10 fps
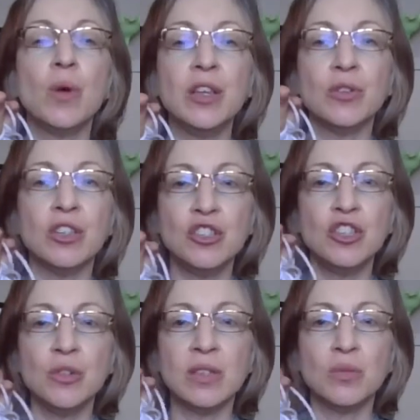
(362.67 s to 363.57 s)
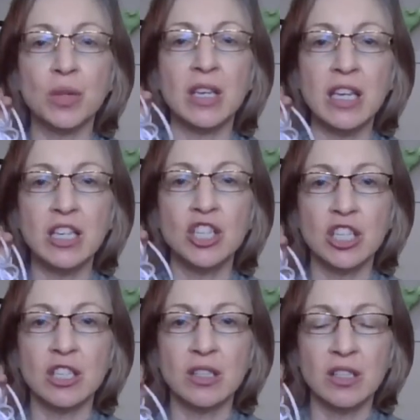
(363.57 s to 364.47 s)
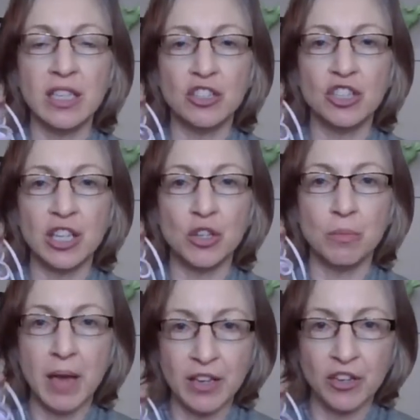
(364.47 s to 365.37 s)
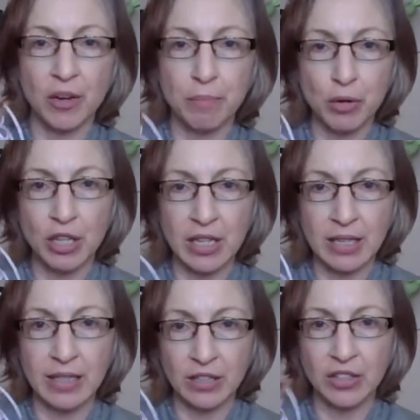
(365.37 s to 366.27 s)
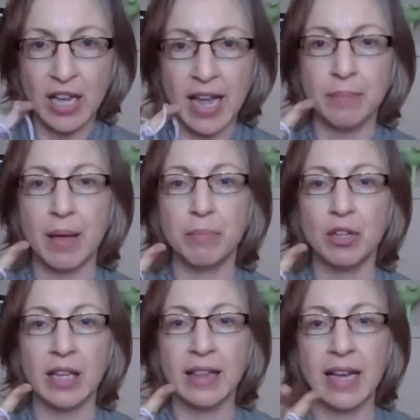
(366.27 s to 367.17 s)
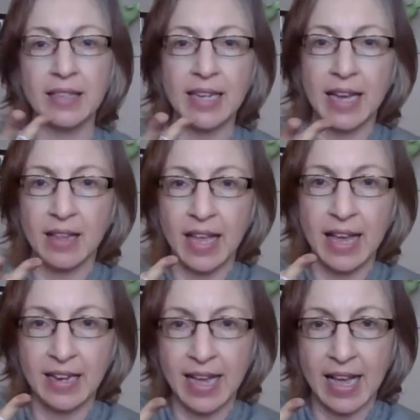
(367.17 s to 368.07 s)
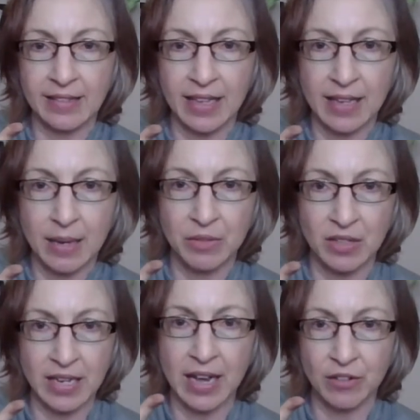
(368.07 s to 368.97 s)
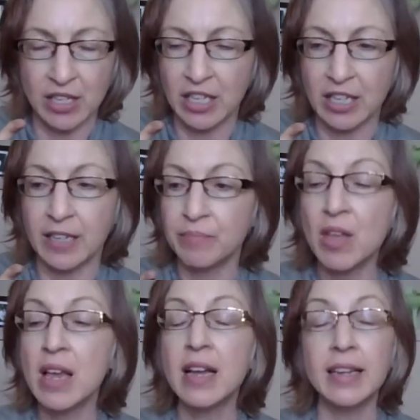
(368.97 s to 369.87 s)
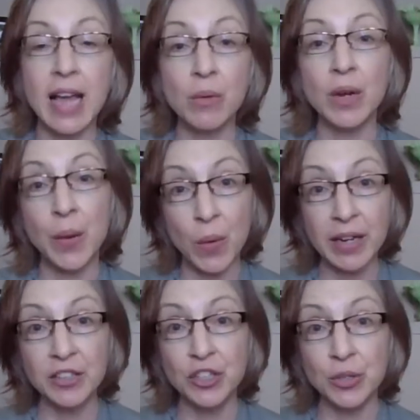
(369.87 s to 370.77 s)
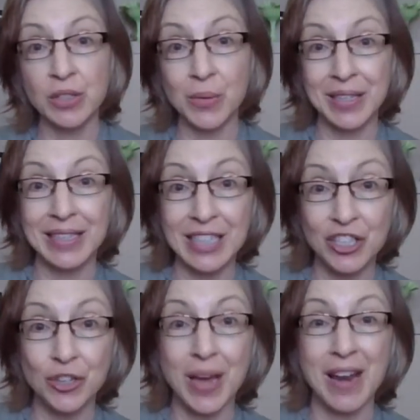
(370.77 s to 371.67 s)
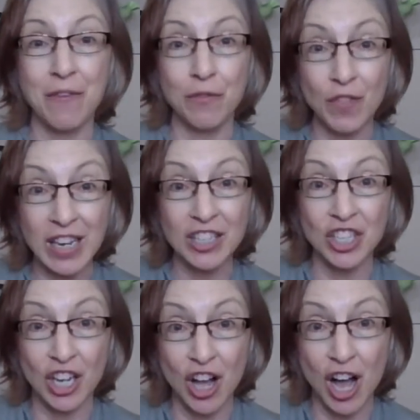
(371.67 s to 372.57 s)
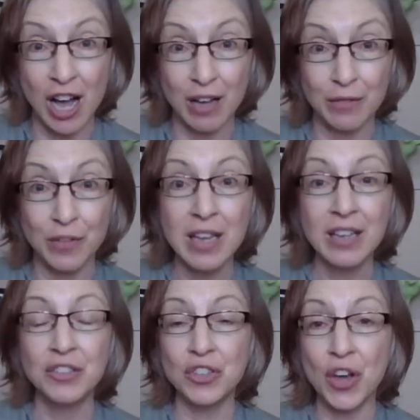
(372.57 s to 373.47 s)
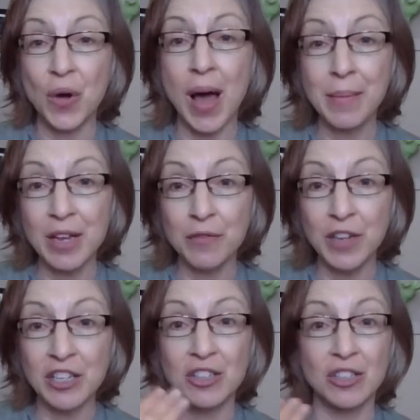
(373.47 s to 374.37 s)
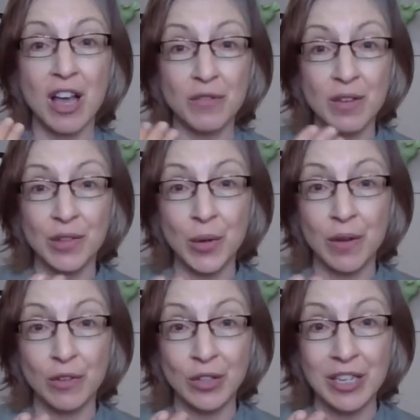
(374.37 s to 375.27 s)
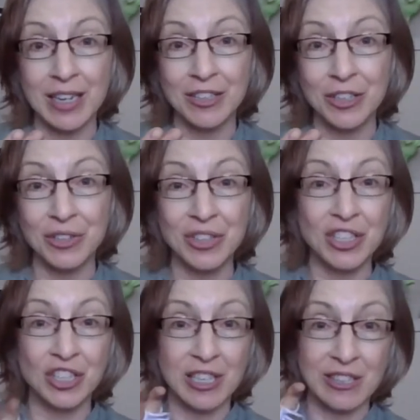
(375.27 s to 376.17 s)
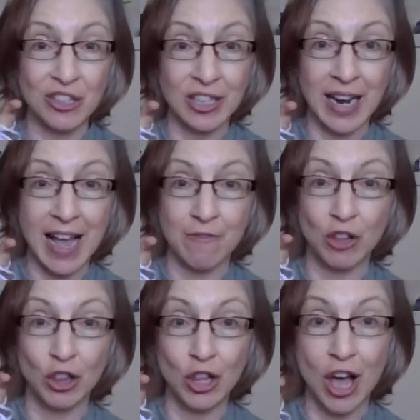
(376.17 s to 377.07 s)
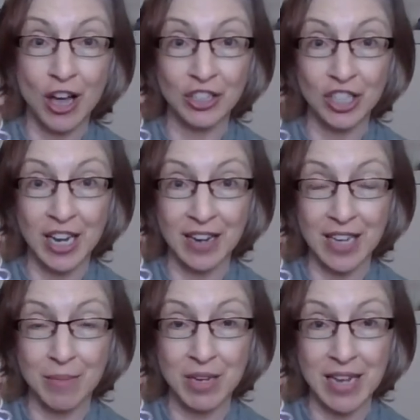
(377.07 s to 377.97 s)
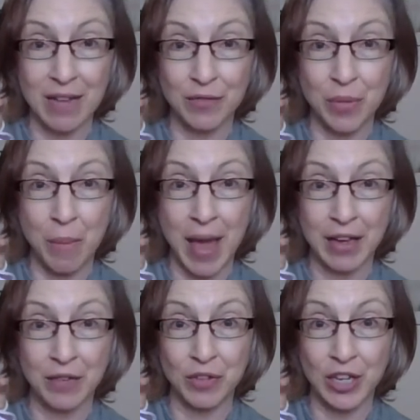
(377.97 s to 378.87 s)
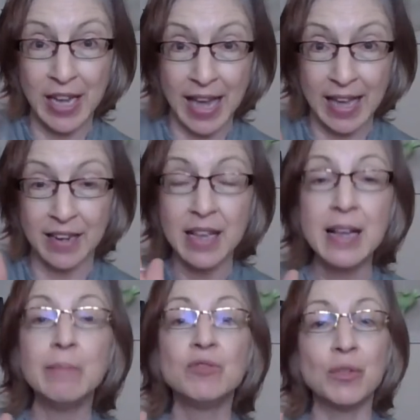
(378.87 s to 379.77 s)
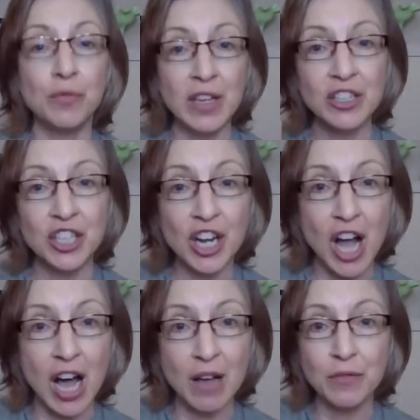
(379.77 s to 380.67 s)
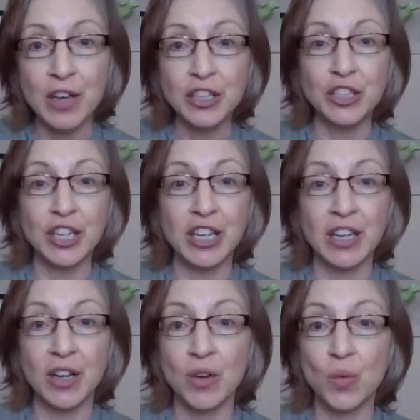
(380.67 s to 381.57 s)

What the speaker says: what you can do is with each stitch that you make, you can pull it a little tight by pulling that tail end as it comes down here. Now what I want to do is I want to teach you how to finish it off. So I'm going to finish this off even though I've only done 2 stitches. You're going to have a long chain coming down from the back of your hand. To finish it off, you're going to